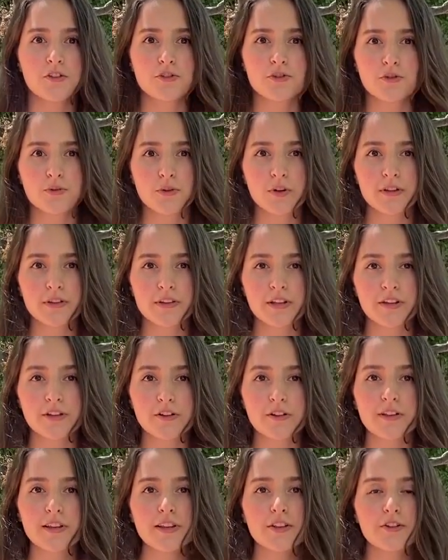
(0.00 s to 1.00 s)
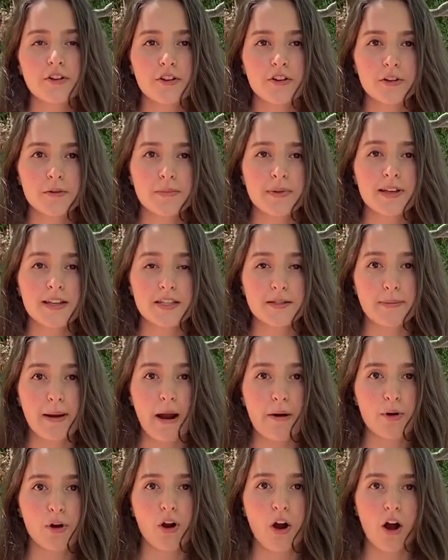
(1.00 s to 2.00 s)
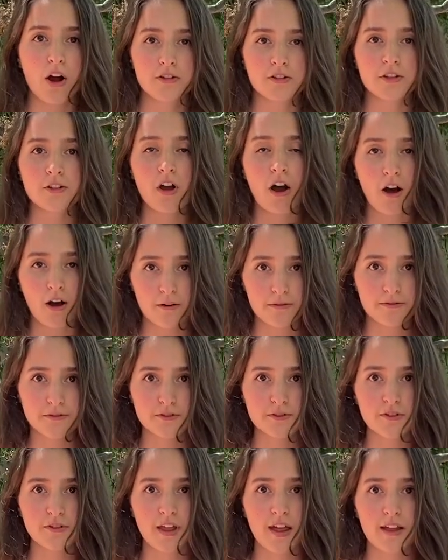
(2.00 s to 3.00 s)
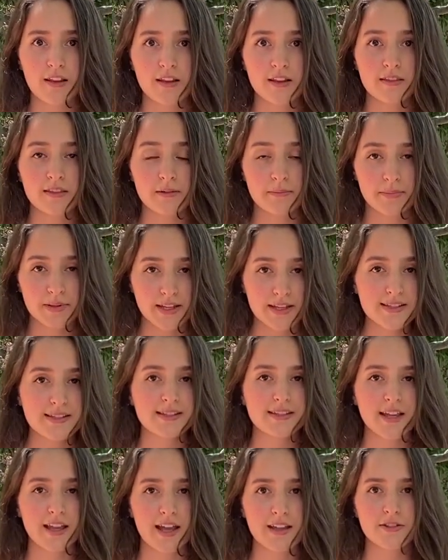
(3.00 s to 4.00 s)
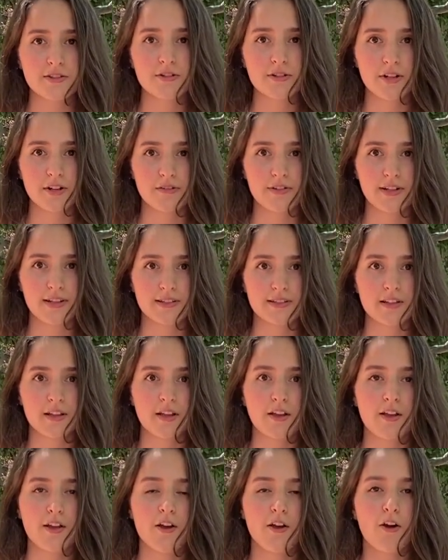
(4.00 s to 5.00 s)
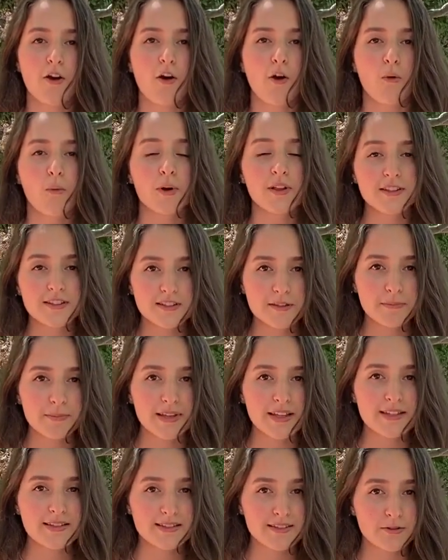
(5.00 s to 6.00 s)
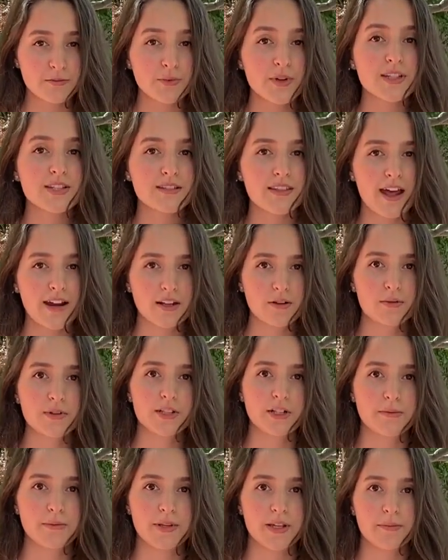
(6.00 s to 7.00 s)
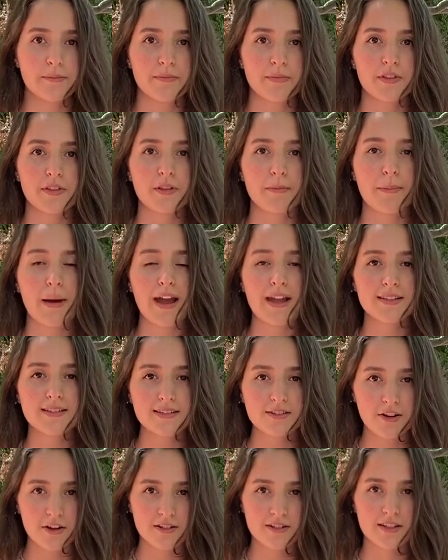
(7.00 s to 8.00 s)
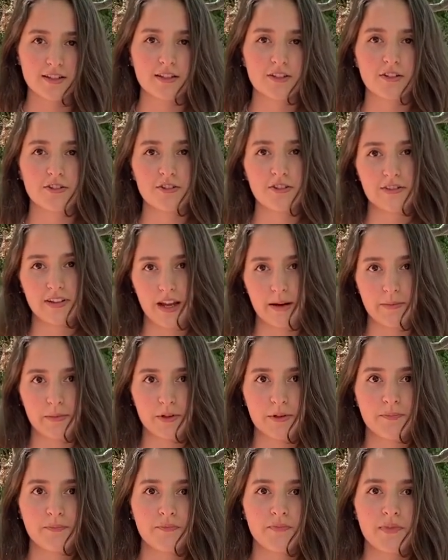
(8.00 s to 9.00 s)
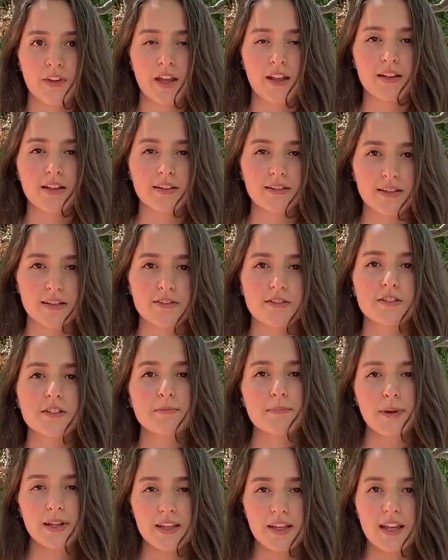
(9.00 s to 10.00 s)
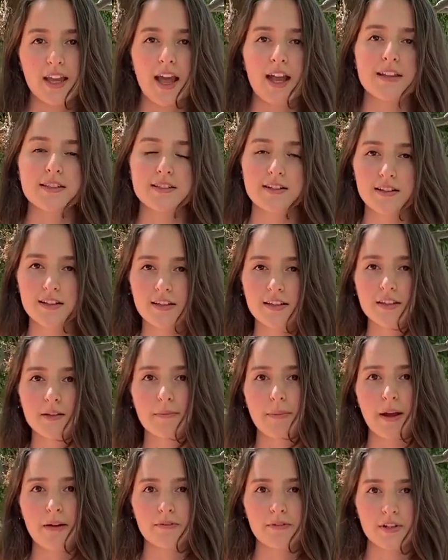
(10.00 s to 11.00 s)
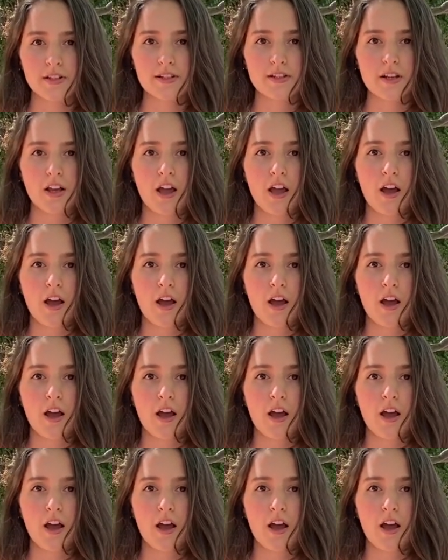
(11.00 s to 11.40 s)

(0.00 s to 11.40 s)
to continually turn the plate's power on and off so that the plates stay at 2 degrees. Once the plates reach that equilibrium, the Pi starts an internal timer and continues spinning and chilling the beverage